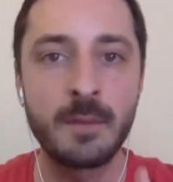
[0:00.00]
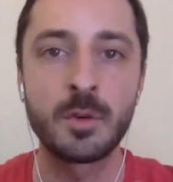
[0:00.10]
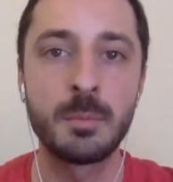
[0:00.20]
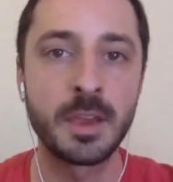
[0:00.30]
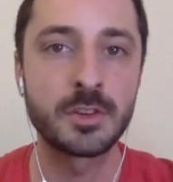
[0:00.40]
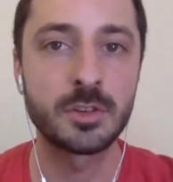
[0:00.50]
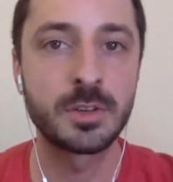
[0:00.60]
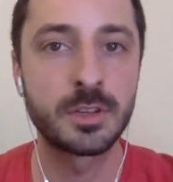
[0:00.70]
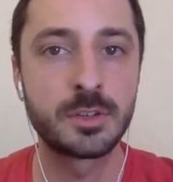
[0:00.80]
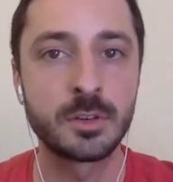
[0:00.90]
Everyone, make
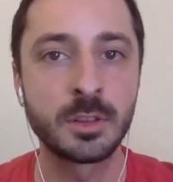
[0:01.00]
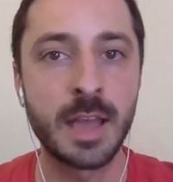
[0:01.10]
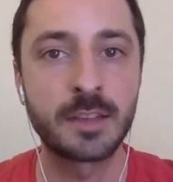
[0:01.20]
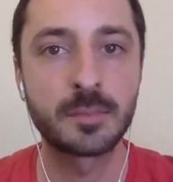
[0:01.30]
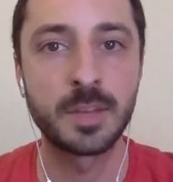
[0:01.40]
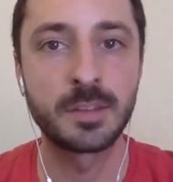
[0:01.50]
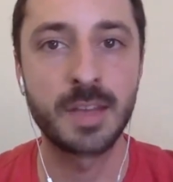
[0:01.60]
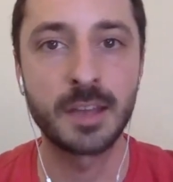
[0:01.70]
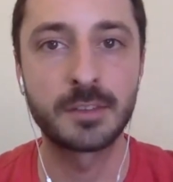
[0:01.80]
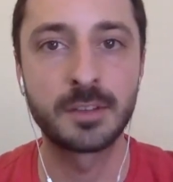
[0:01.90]
sure you get your last-minute
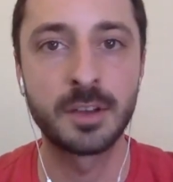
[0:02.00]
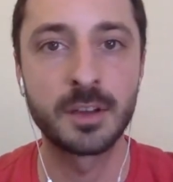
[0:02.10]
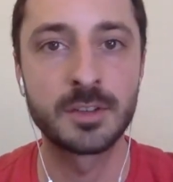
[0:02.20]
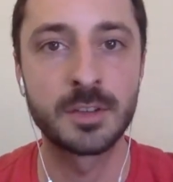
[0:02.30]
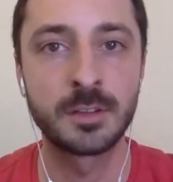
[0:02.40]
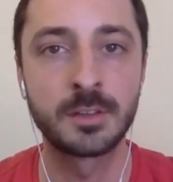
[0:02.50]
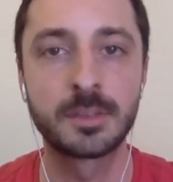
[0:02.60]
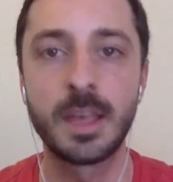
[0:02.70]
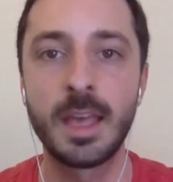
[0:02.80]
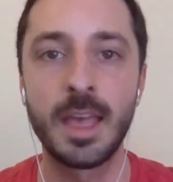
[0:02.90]
tax
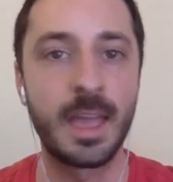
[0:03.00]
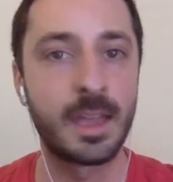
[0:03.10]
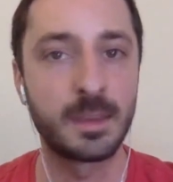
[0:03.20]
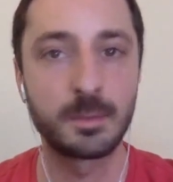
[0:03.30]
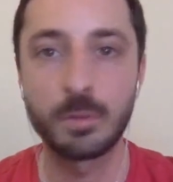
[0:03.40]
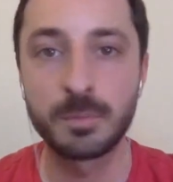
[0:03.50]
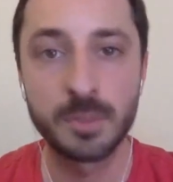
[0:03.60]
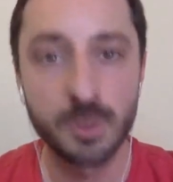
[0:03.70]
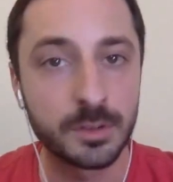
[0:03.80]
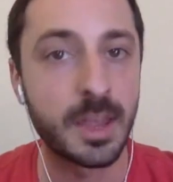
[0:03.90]
deductions and do
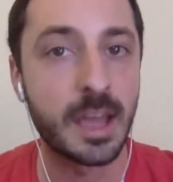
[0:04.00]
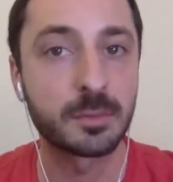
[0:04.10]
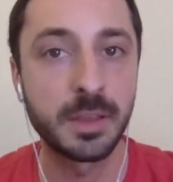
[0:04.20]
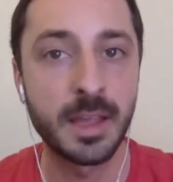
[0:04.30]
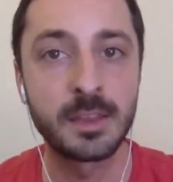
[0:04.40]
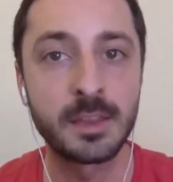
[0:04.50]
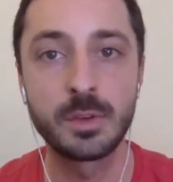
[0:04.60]
your tax planning.